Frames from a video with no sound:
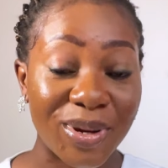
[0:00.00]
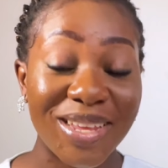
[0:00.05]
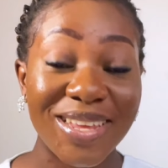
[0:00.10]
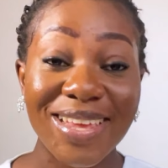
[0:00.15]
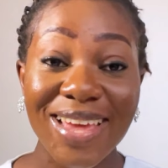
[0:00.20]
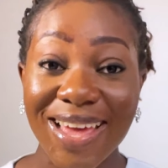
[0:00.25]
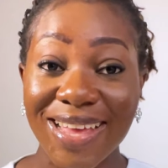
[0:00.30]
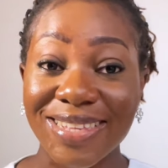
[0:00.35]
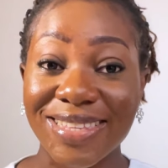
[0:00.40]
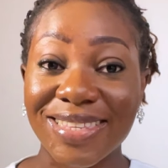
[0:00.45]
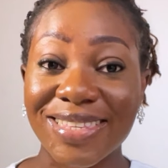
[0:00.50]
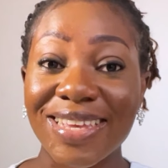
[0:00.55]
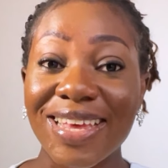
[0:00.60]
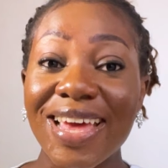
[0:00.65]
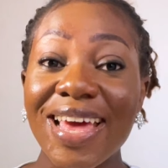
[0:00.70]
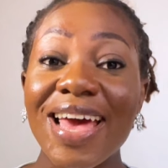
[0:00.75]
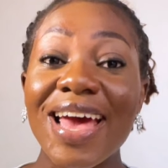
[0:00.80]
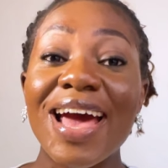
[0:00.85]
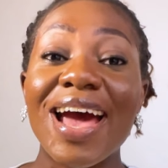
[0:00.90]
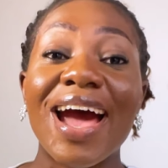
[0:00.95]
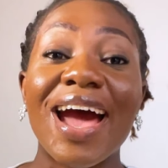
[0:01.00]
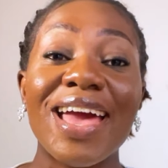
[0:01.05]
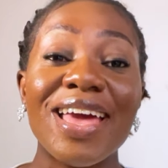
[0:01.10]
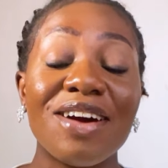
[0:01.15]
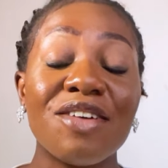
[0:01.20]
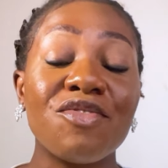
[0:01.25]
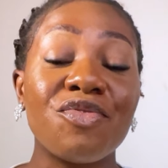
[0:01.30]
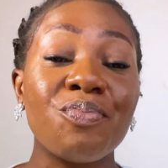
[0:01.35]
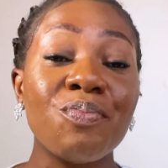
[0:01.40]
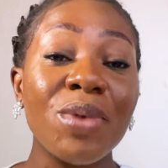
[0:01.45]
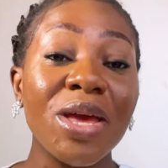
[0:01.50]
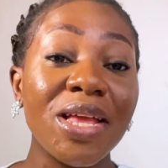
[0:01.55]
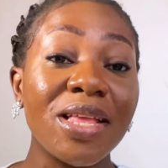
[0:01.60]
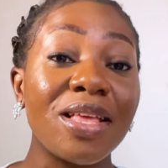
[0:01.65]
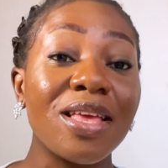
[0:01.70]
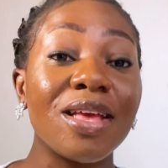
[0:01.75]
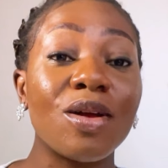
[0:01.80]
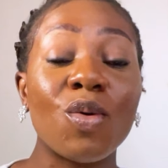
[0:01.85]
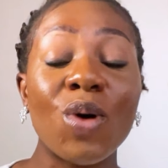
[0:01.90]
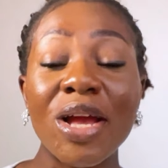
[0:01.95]
Yes, I have
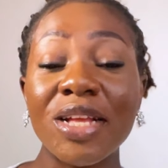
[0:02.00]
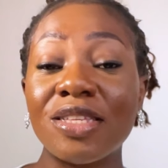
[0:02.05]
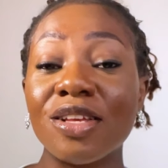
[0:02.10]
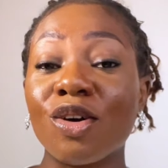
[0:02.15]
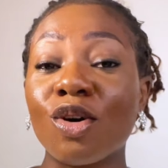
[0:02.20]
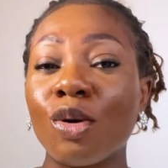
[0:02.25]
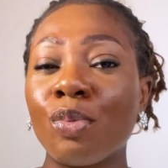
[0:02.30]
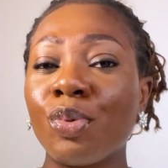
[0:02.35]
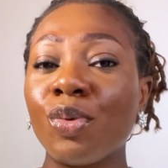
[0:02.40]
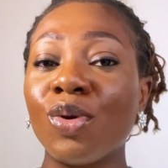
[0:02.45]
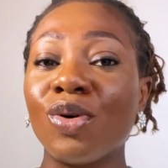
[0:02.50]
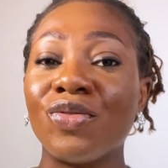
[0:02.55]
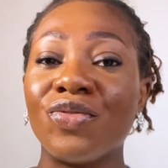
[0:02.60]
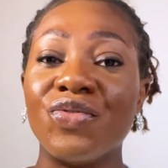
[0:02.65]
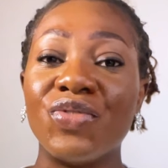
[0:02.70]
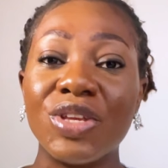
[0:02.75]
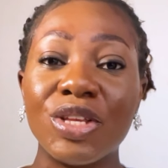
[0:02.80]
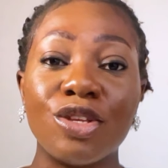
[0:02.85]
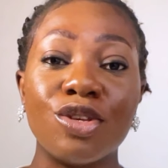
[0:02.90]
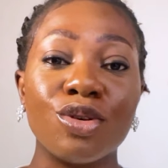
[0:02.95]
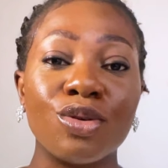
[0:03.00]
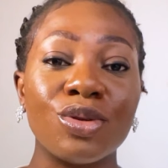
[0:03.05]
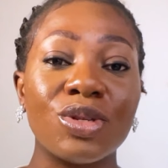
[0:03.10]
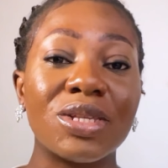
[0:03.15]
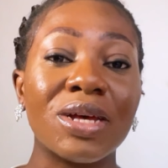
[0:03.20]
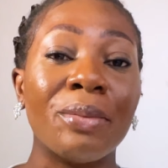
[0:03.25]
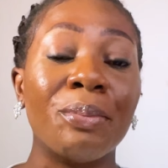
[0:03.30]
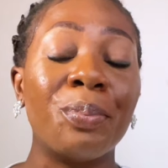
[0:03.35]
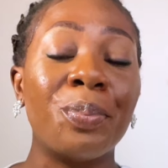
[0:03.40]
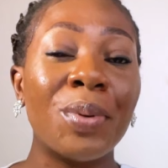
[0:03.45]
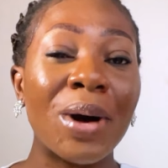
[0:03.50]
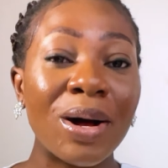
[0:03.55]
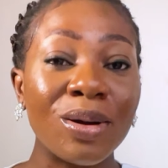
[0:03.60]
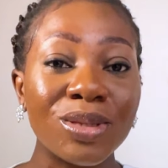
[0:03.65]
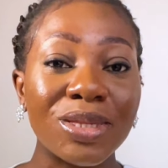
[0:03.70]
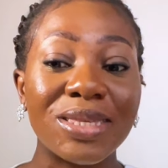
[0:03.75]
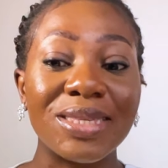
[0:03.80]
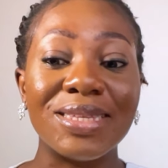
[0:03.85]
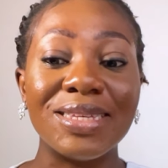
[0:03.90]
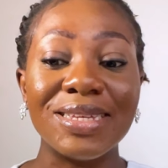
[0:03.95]
made quite a couple of videos
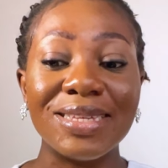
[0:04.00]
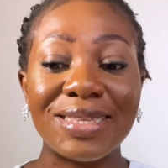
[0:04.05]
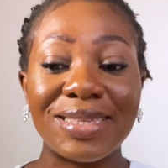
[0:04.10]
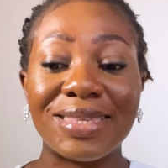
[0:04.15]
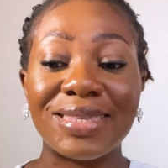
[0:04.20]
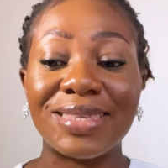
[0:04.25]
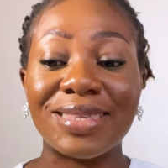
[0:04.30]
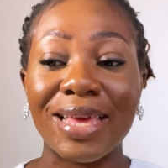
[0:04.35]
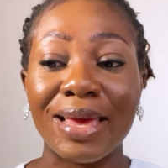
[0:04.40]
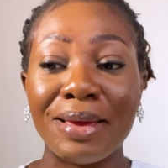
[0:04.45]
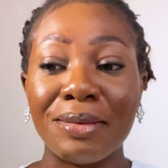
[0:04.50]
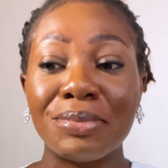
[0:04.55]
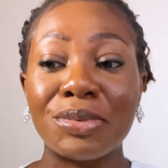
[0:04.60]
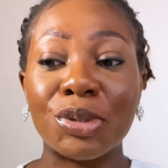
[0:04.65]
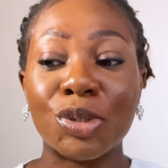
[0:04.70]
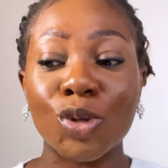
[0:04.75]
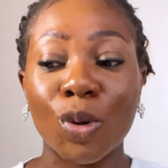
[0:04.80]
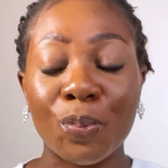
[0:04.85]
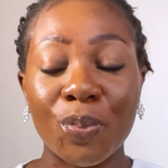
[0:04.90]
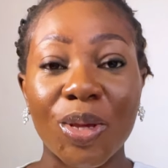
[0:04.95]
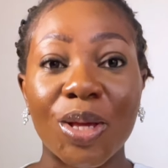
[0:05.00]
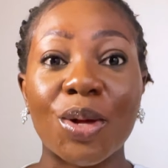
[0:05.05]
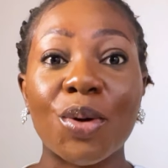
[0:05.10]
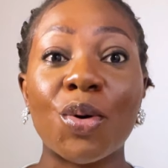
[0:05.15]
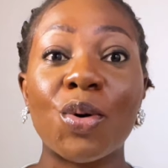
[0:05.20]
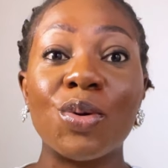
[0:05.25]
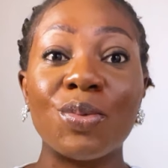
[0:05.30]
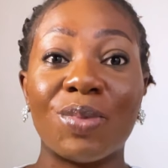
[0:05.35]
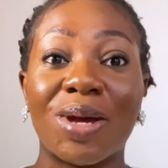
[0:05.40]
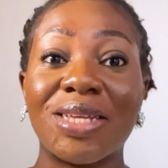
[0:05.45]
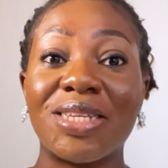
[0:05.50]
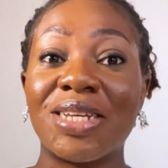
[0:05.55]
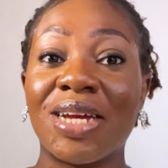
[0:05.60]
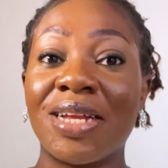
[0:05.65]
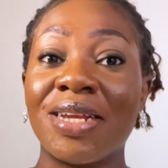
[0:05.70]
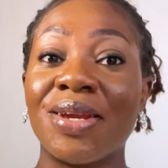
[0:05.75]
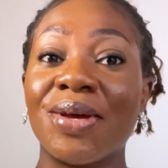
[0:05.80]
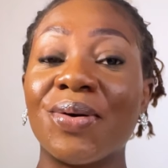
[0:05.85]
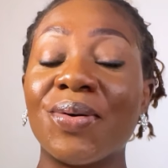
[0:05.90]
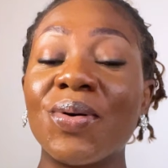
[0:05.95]
about this same topic on my
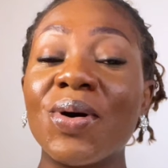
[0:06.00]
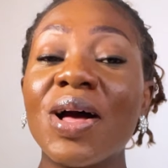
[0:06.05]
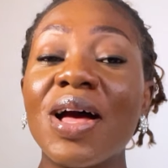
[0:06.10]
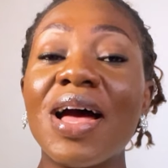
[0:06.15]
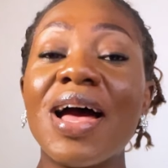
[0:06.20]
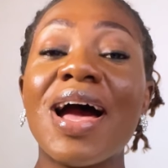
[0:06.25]
channel,